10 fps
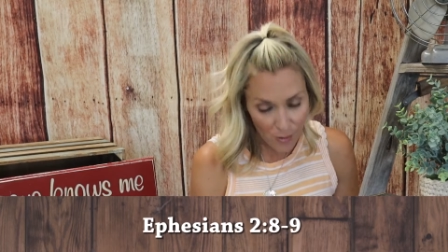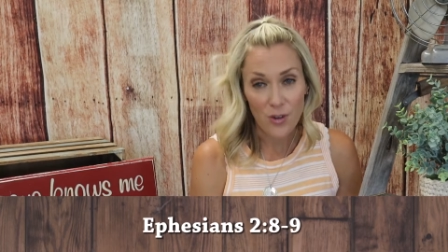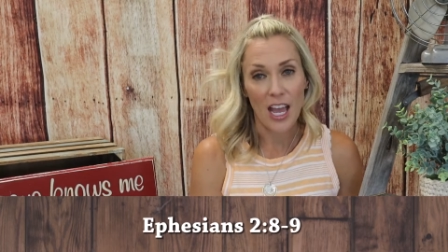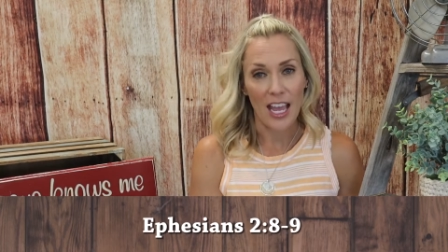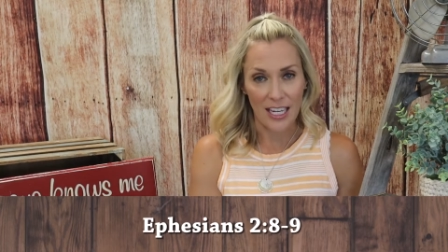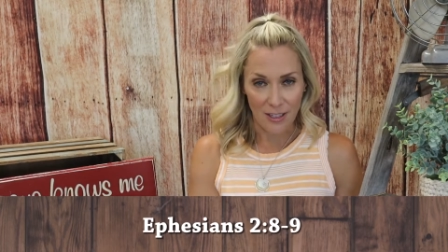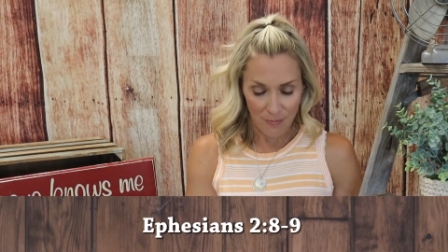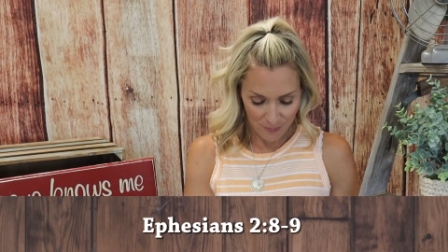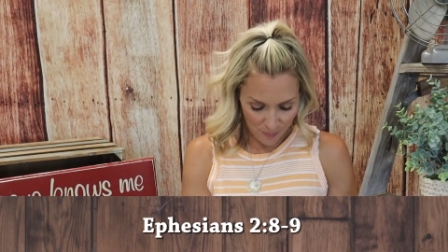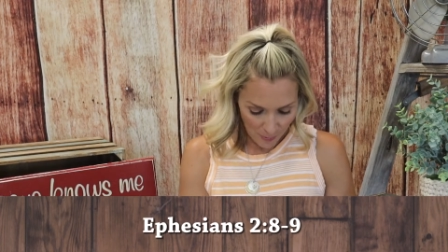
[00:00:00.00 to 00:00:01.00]
through 9.
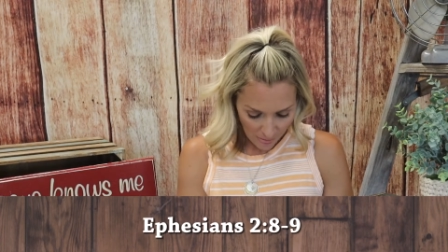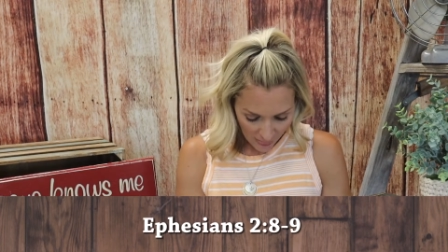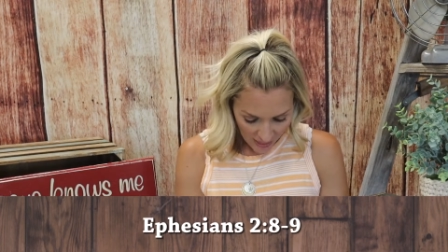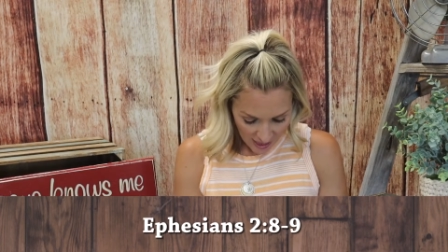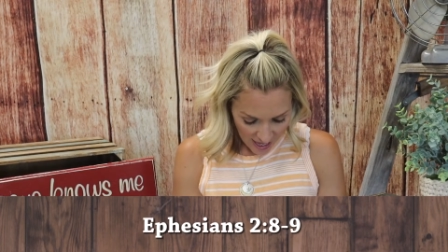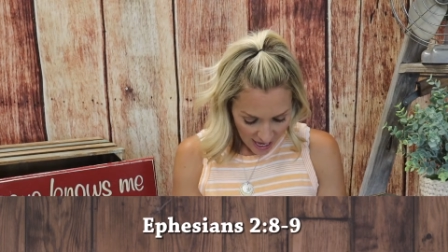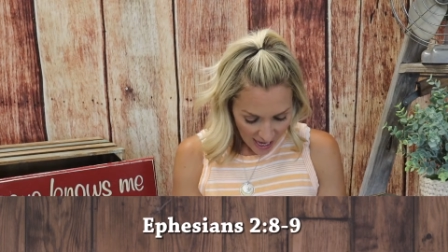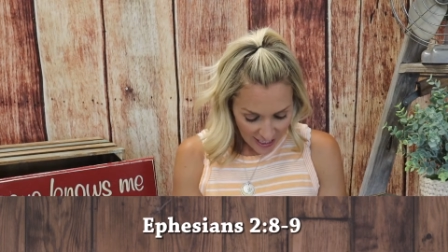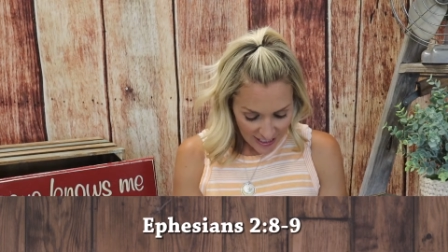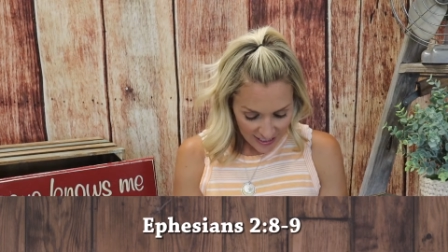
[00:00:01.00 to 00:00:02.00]

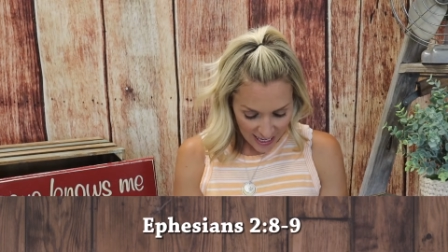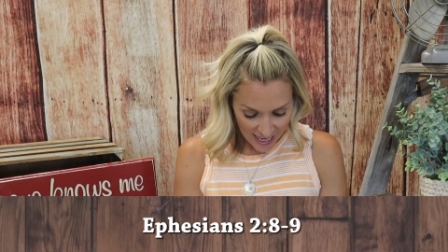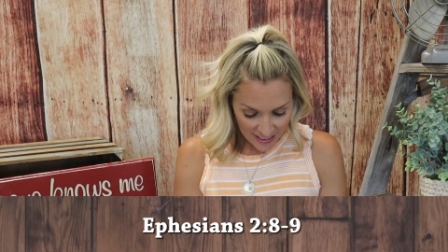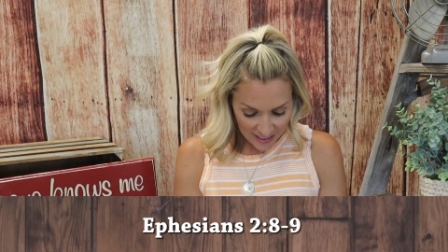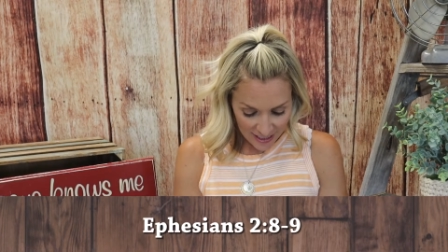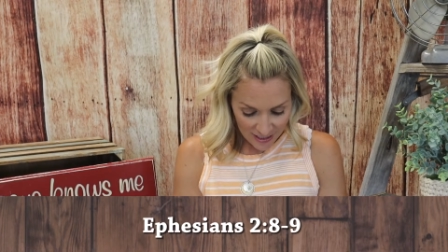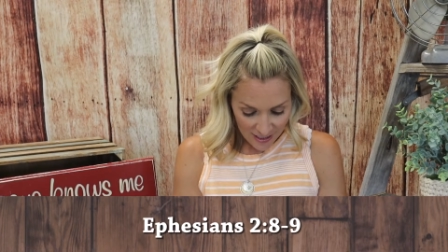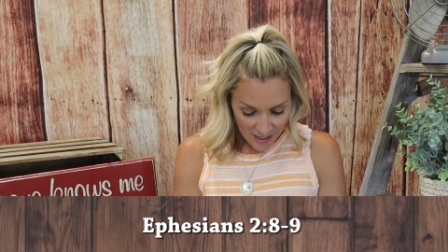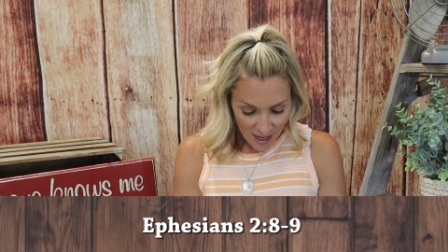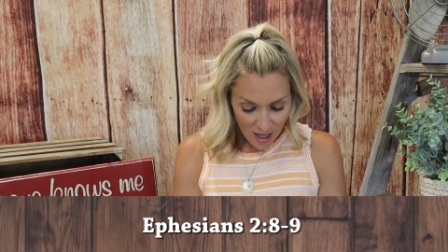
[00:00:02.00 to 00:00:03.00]
And it says,
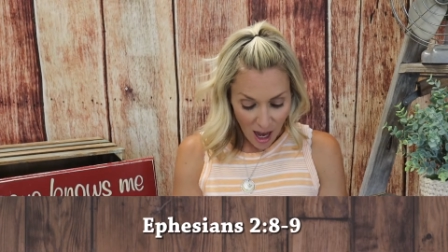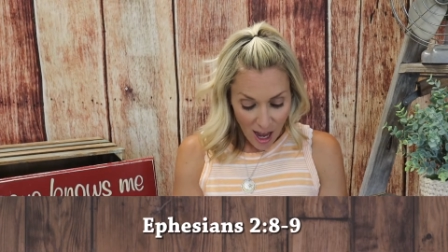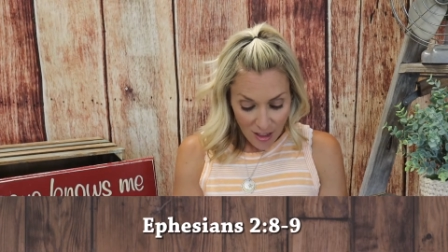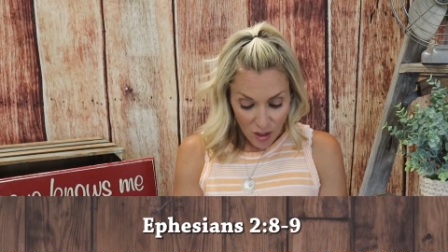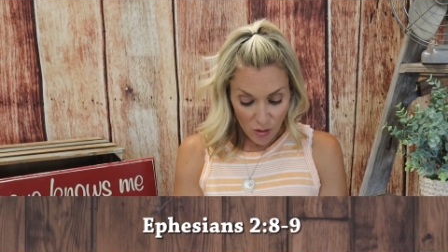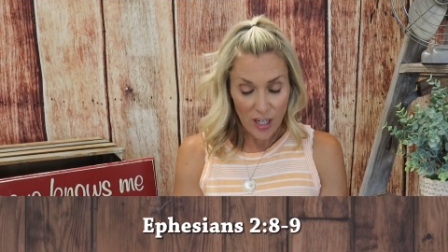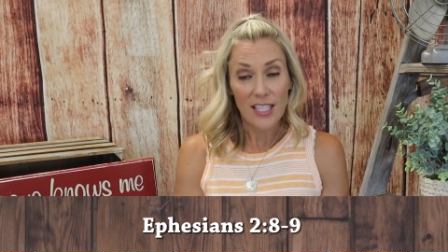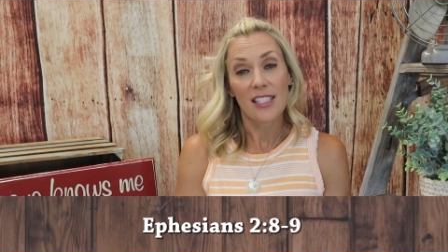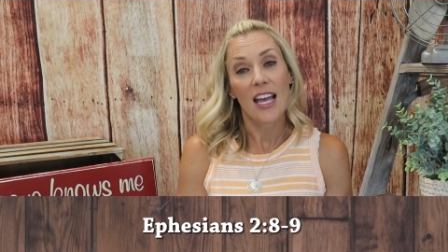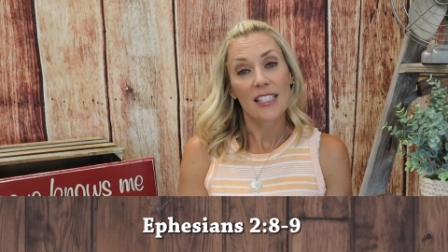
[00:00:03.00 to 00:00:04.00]
God's
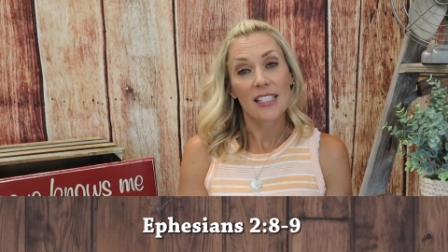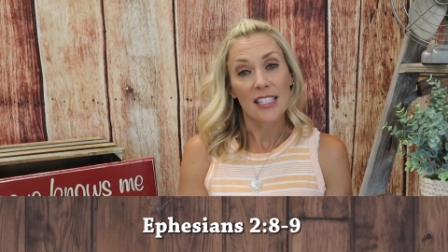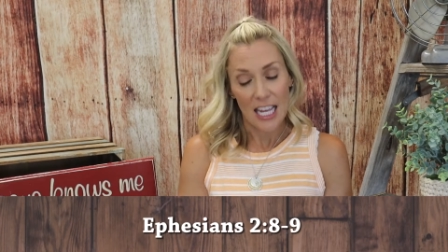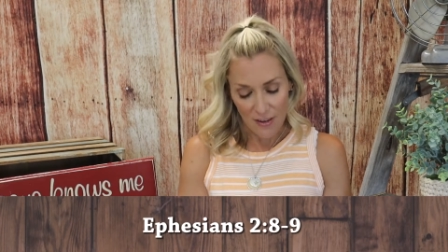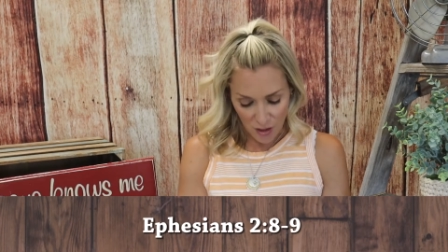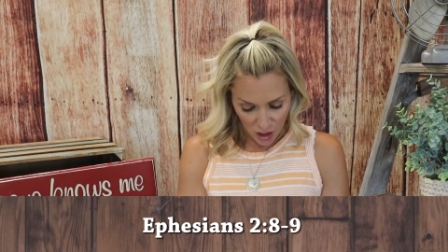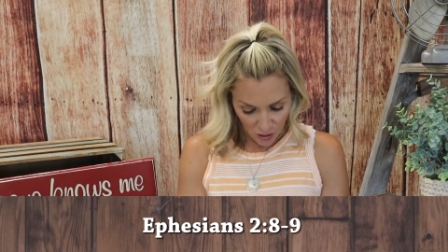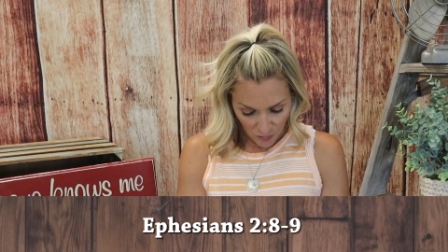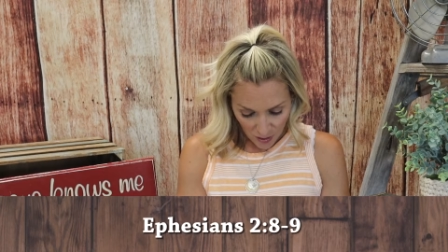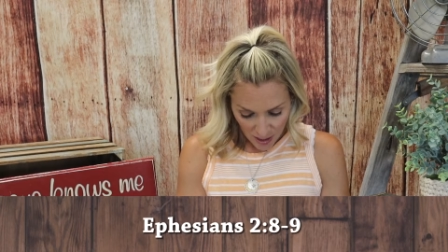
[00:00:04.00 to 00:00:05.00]
grace has saved
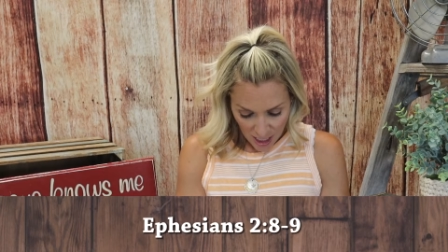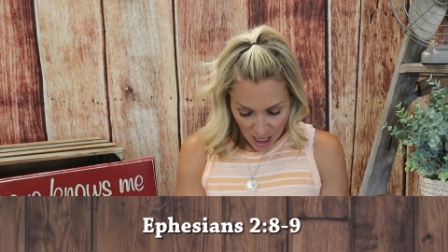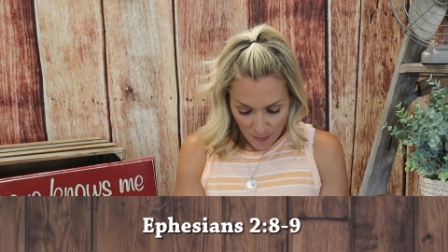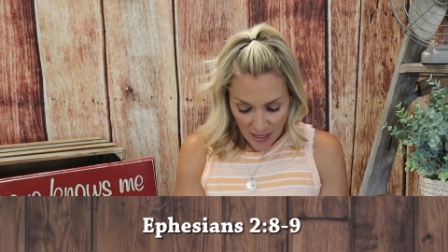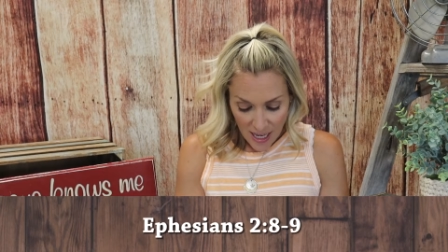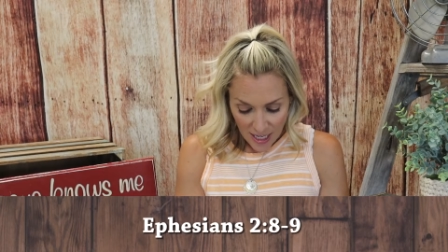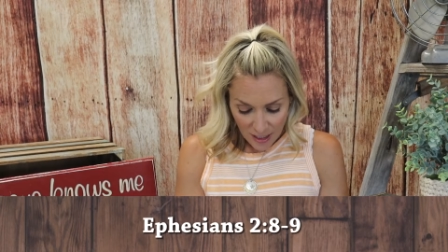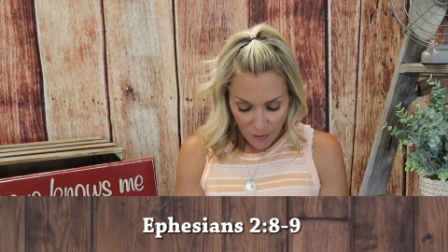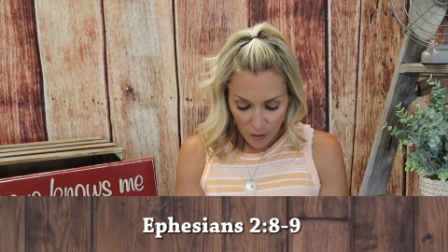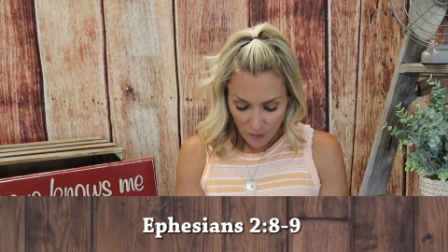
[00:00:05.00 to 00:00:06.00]
you
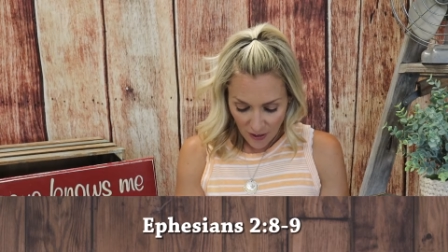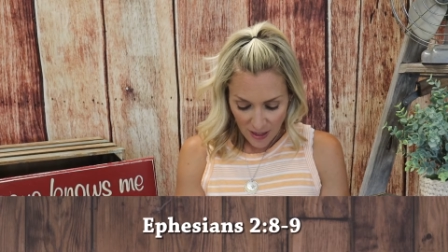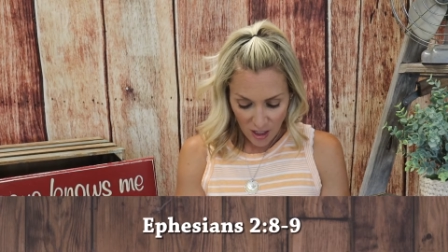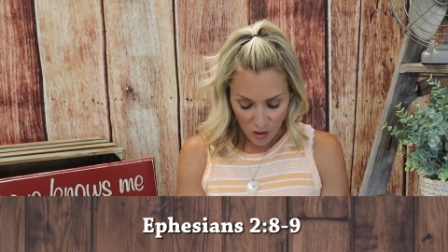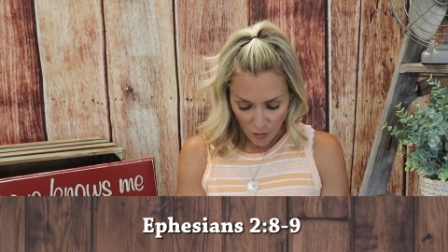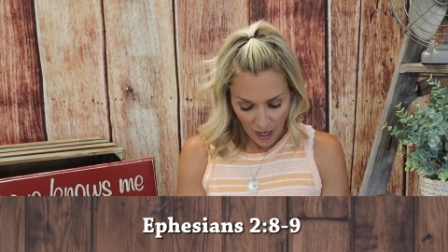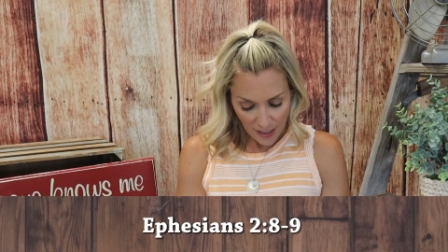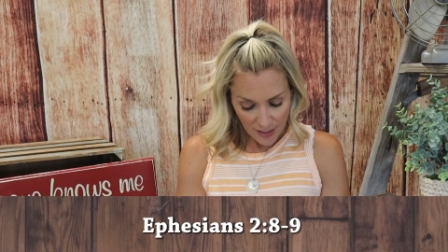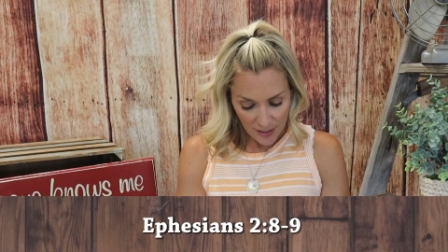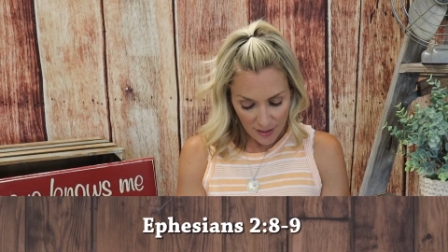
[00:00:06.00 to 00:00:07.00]
because of your faith in
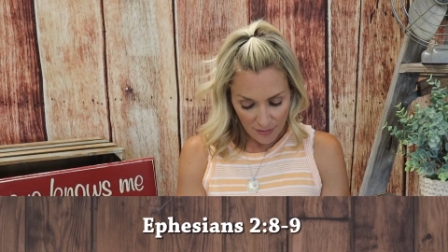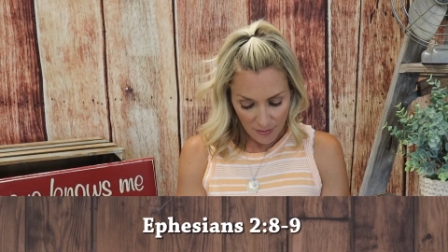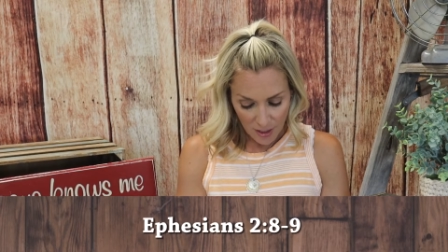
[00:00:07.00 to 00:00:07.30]
Christ.